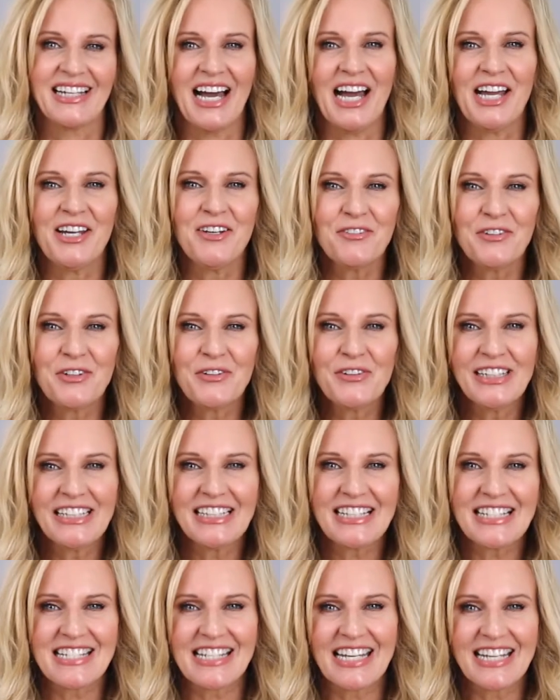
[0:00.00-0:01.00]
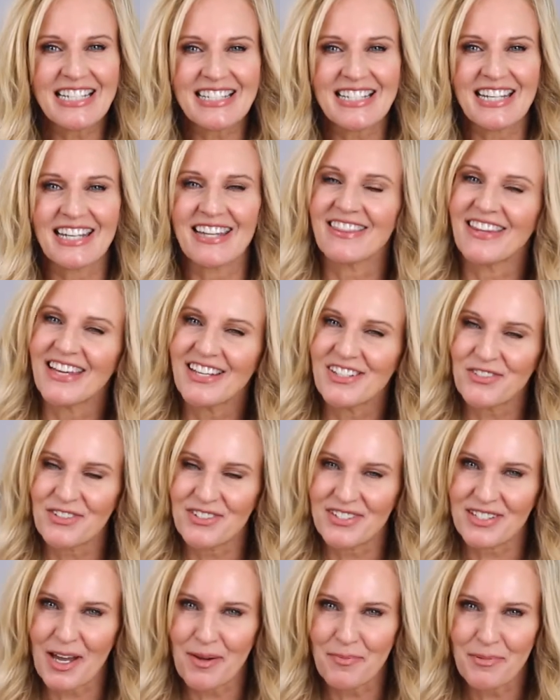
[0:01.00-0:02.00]
Hi everyone, it's Stacy. Thanks for
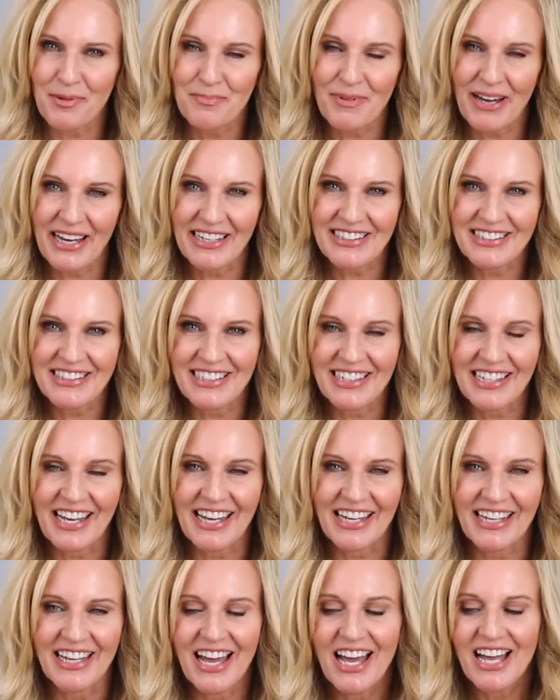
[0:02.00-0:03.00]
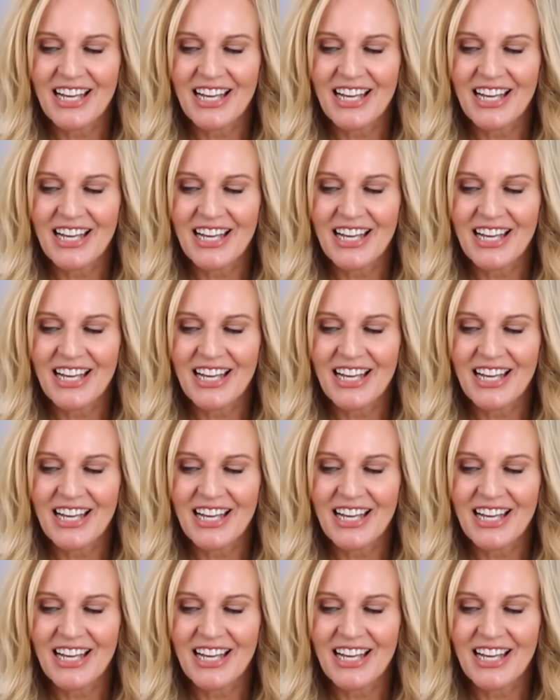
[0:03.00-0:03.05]
stopping by today.